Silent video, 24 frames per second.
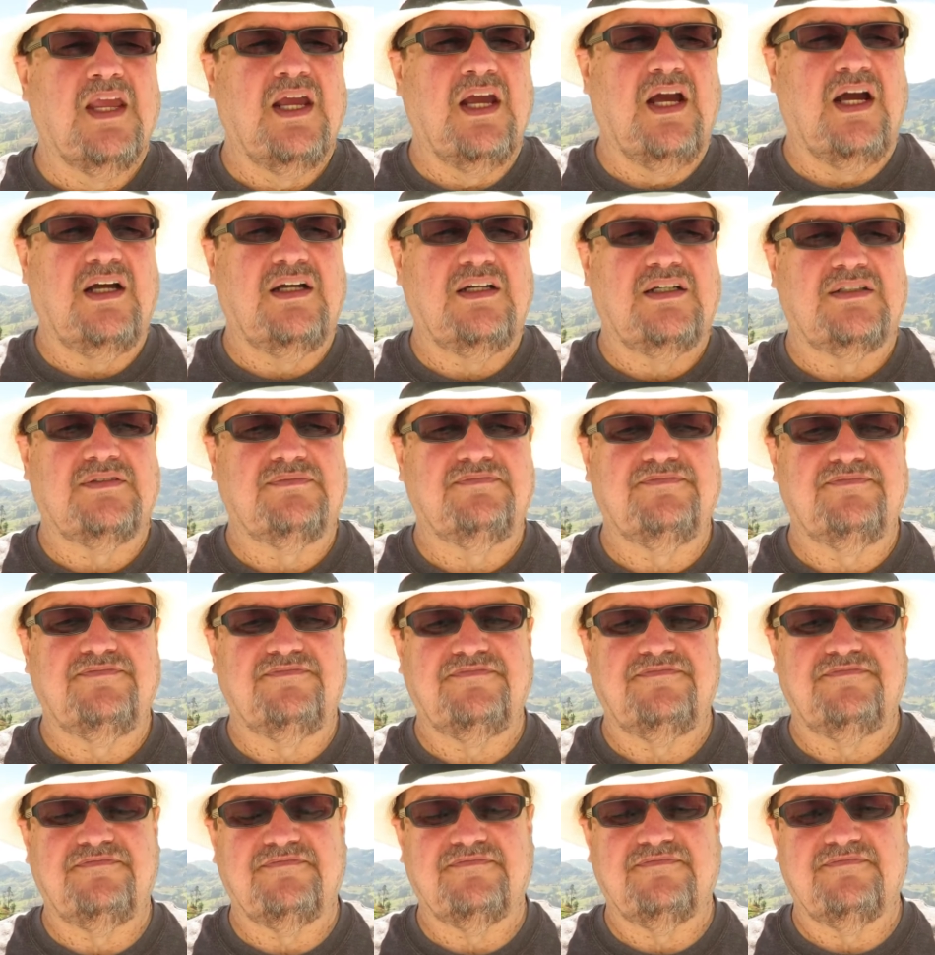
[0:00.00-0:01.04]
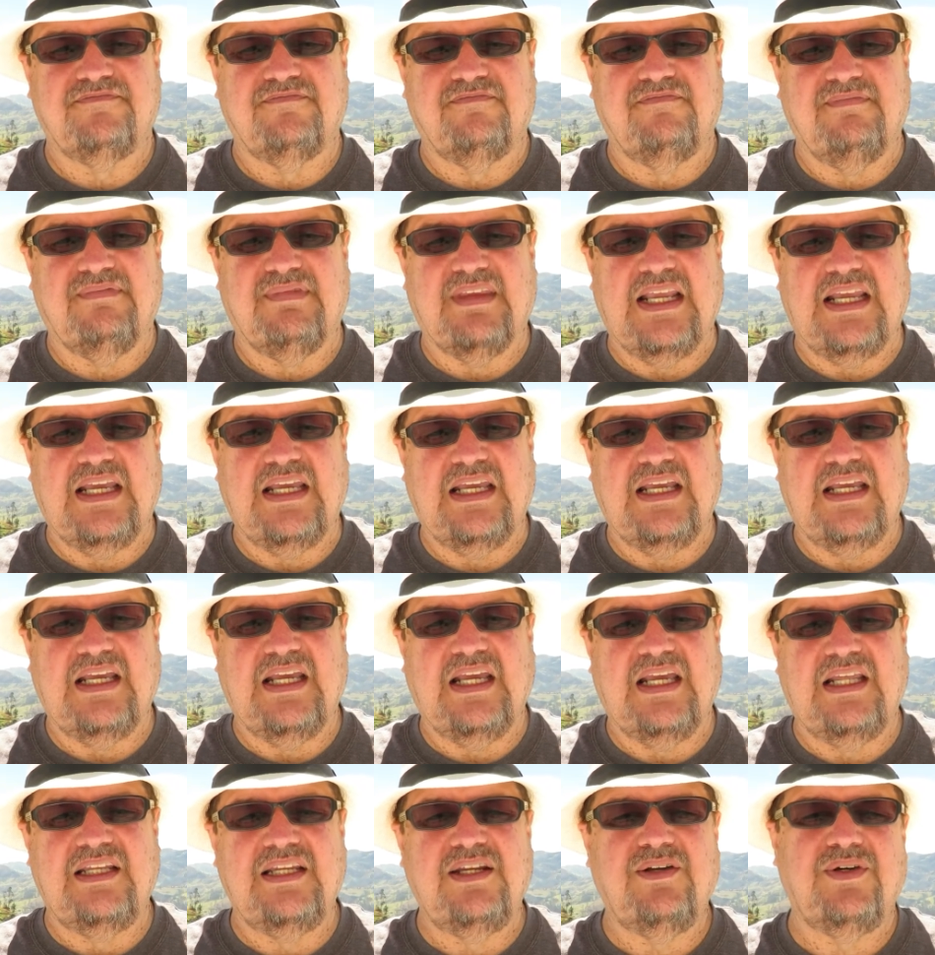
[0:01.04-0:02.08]
Um,
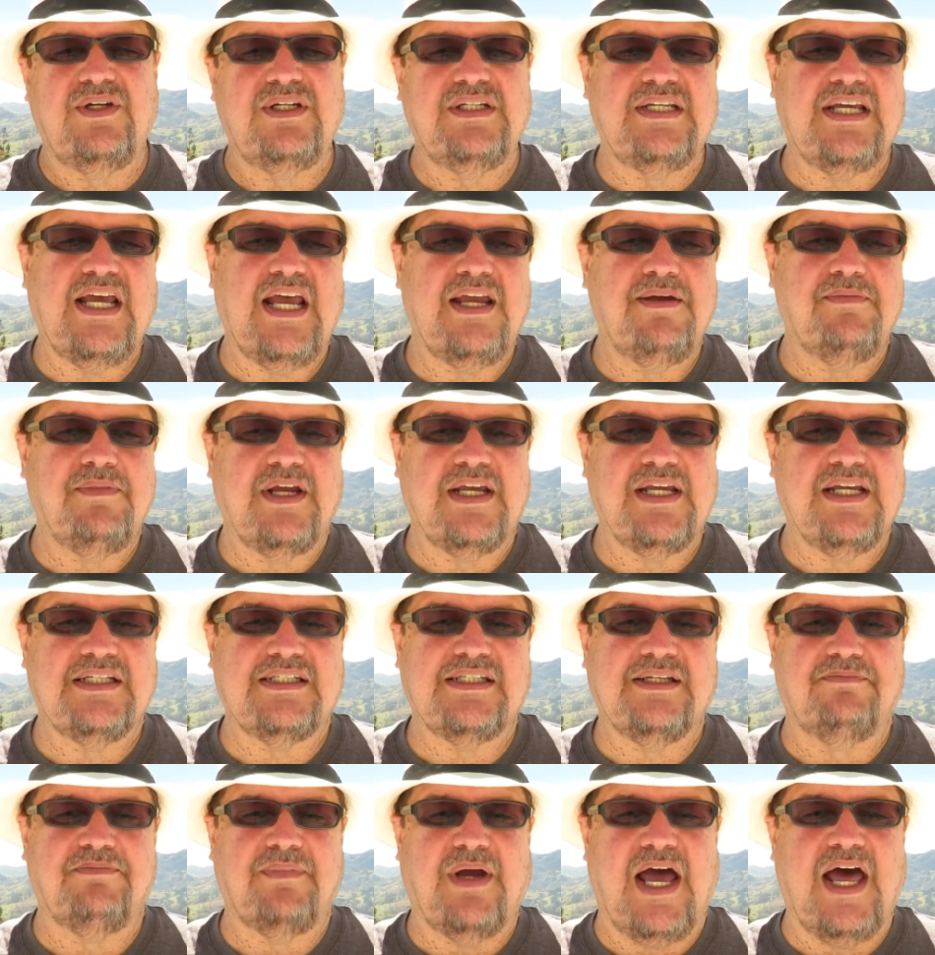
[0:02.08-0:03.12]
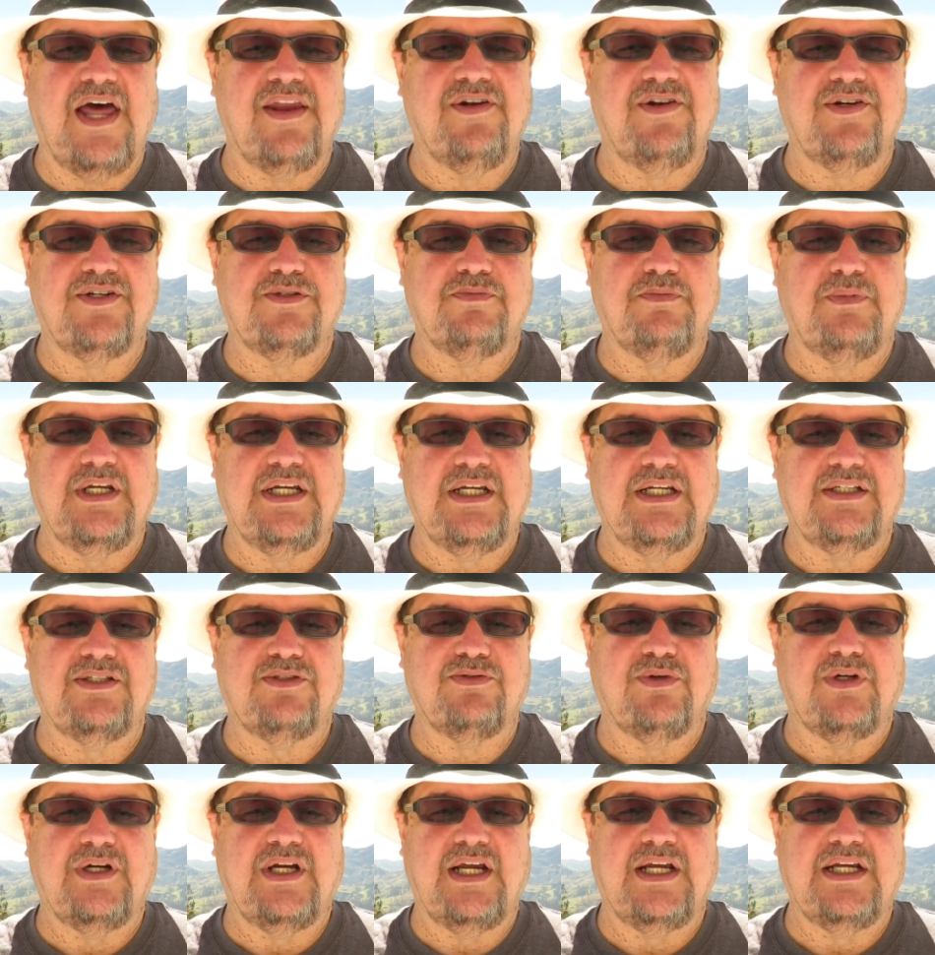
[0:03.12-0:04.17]
and the only time I guess it bothers me
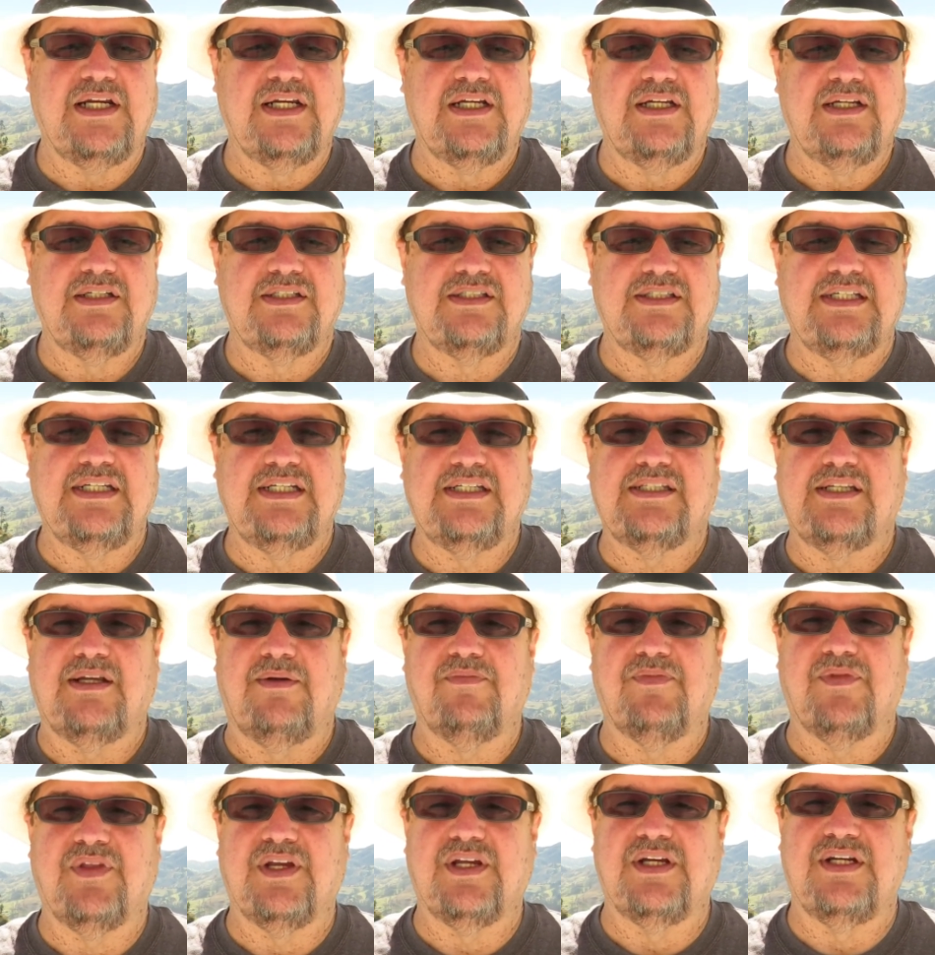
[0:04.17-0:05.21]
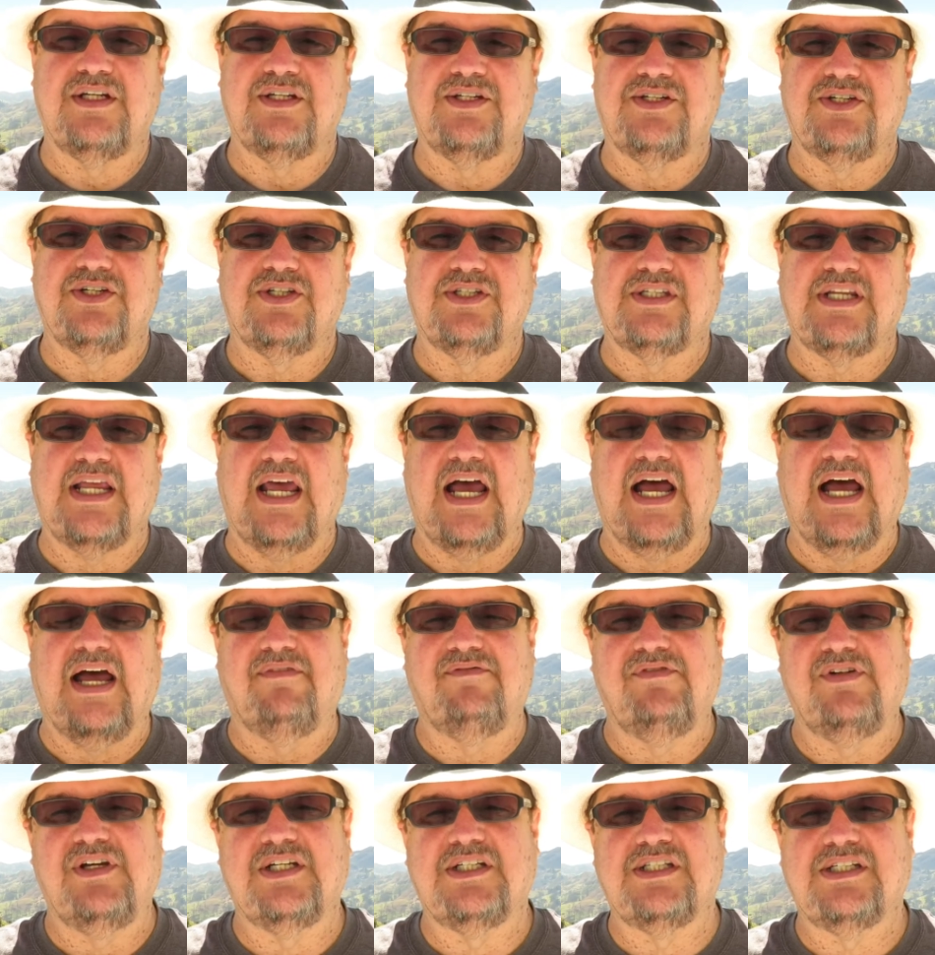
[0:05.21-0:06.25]
is when I see something that's just,
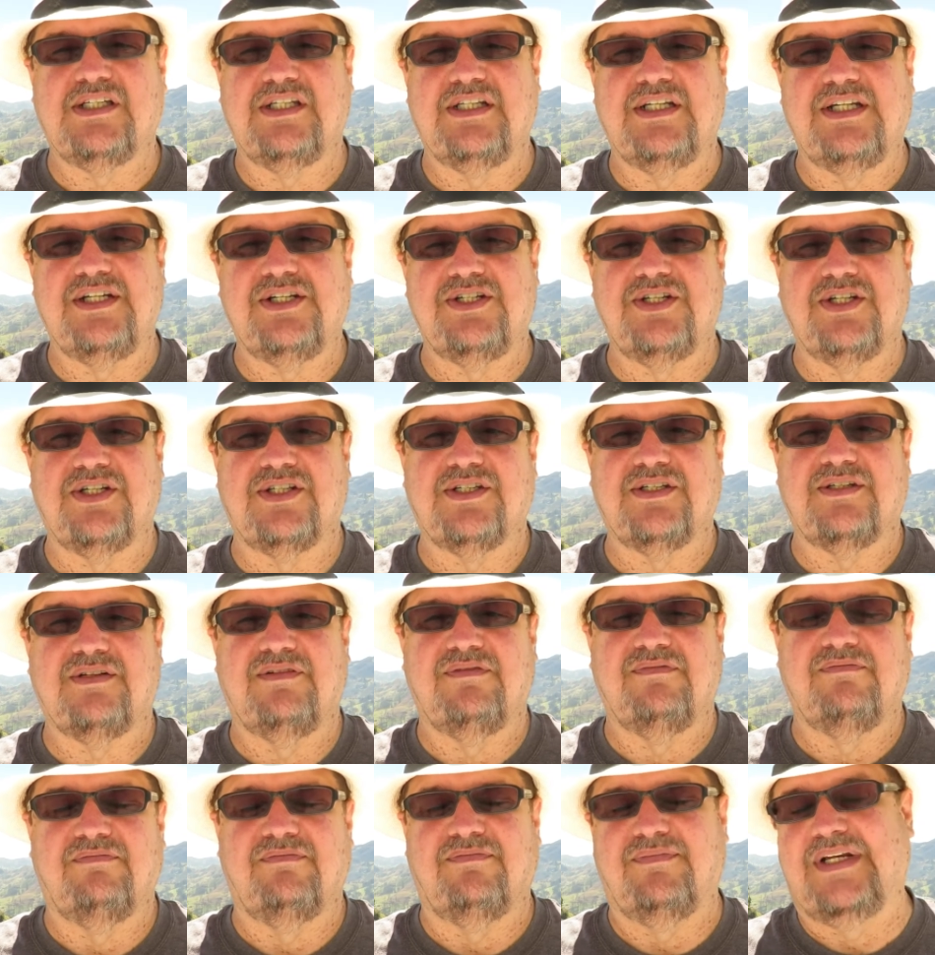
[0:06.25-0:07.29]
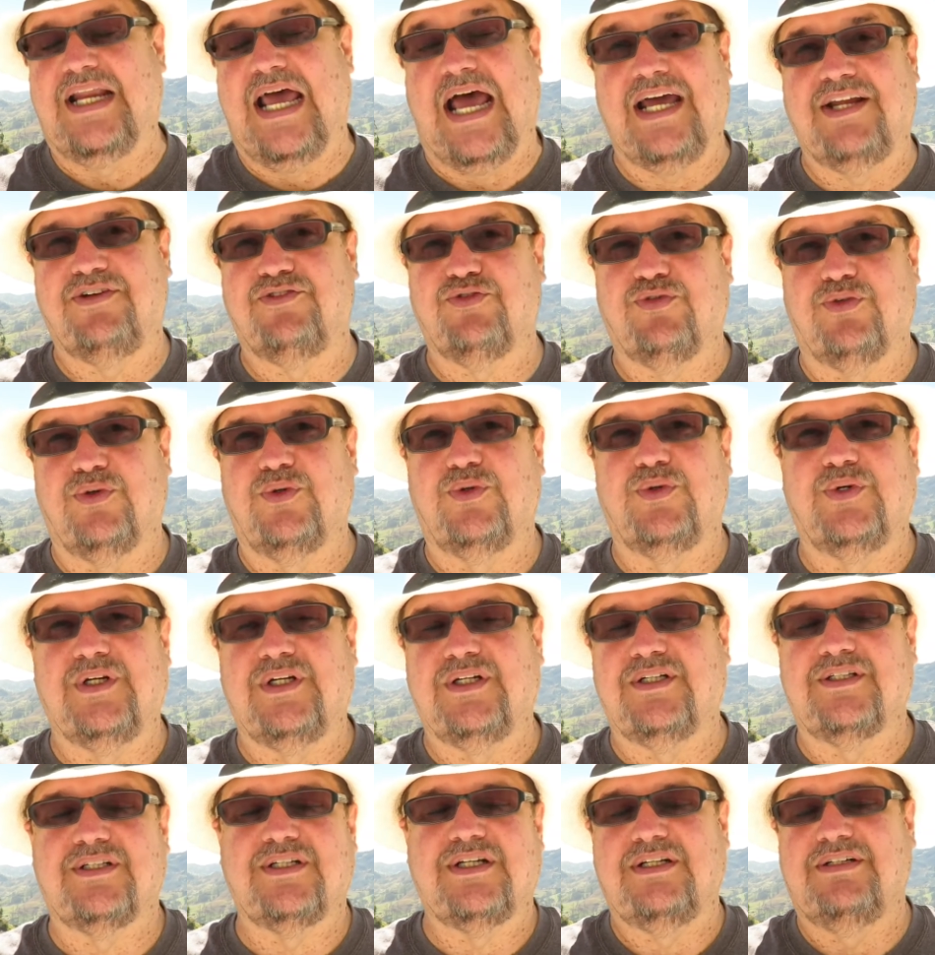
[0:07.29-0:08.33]
obviously, it's just not true, and
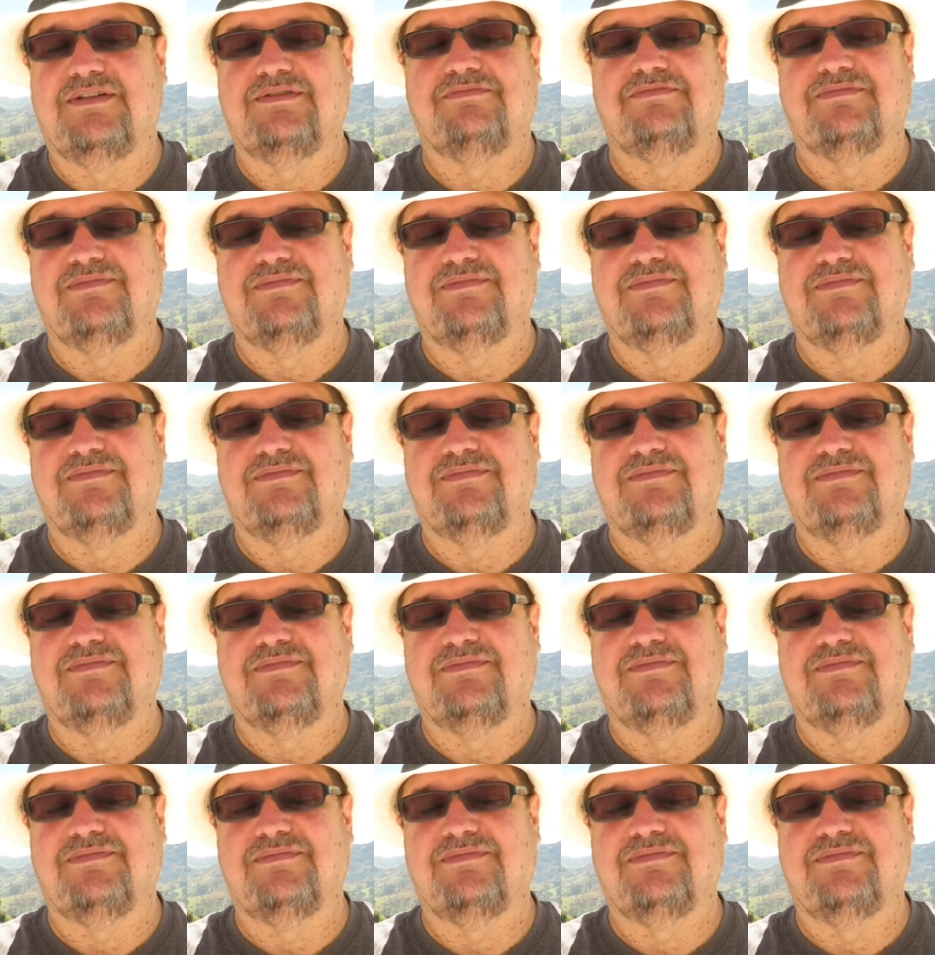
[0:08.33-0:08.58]
it could,